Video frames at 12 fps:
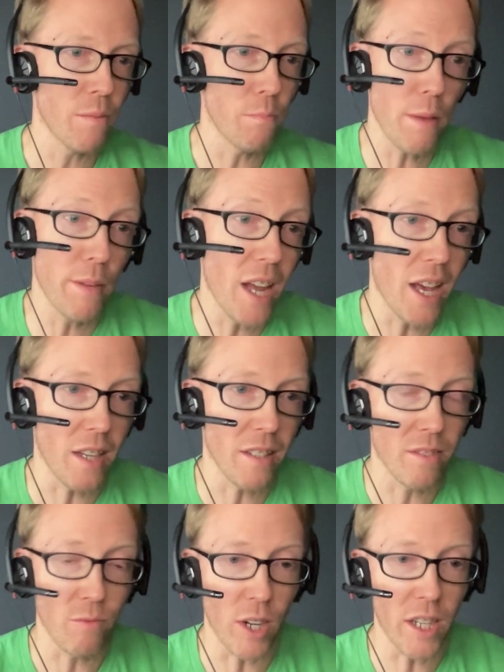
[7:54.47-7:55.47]
Maybe not,
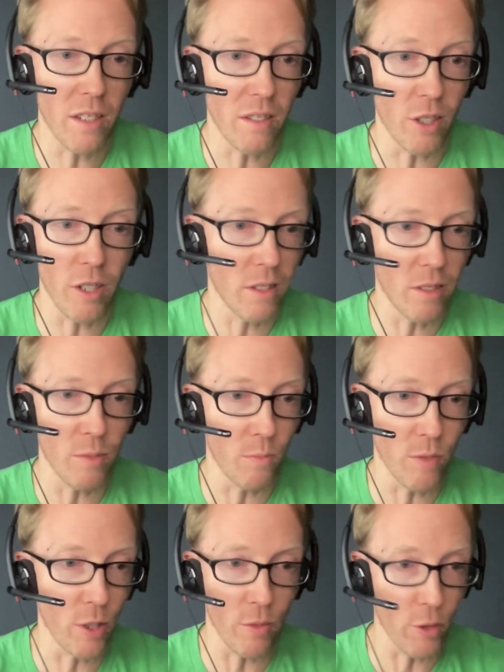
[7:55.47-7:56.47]
right? They're going to,
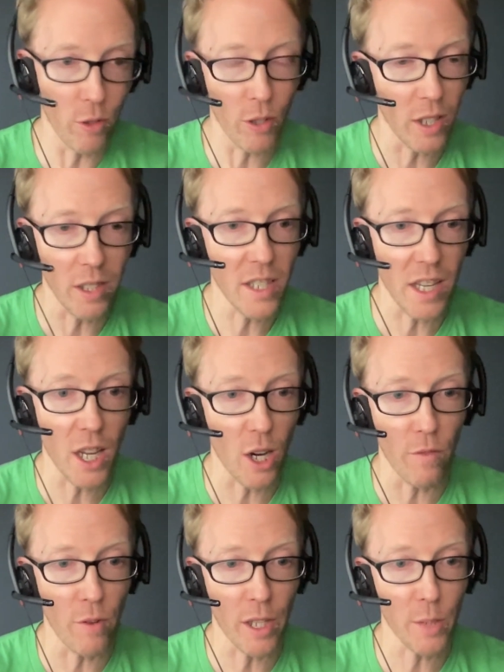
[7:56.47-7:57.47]
they're, they're looking to take care
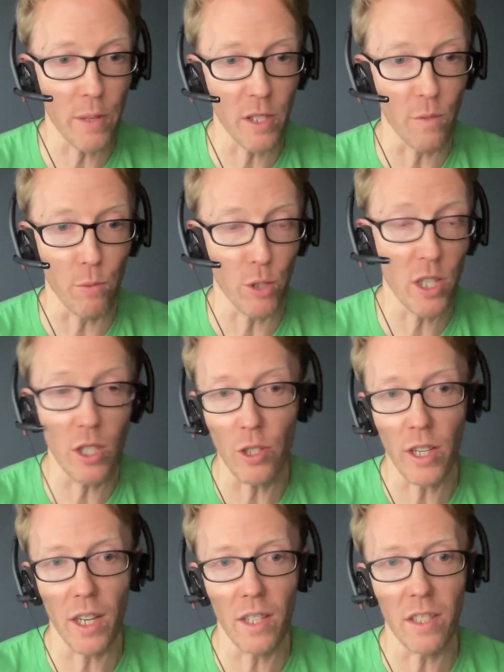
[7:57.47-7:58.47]
of an expensive procedure
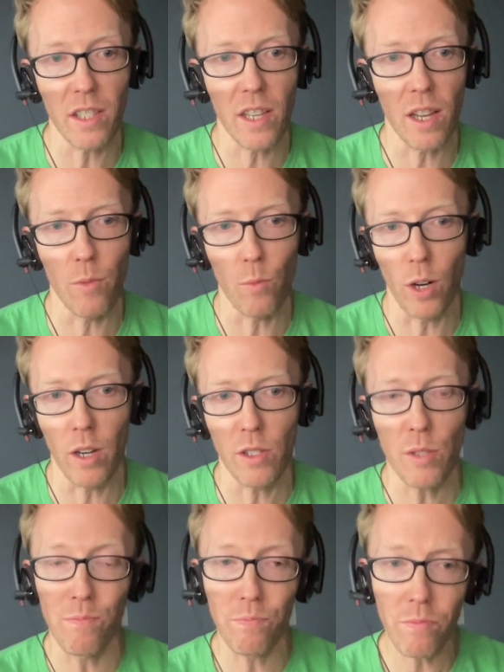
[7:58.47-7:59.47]
and get a discount. Whereas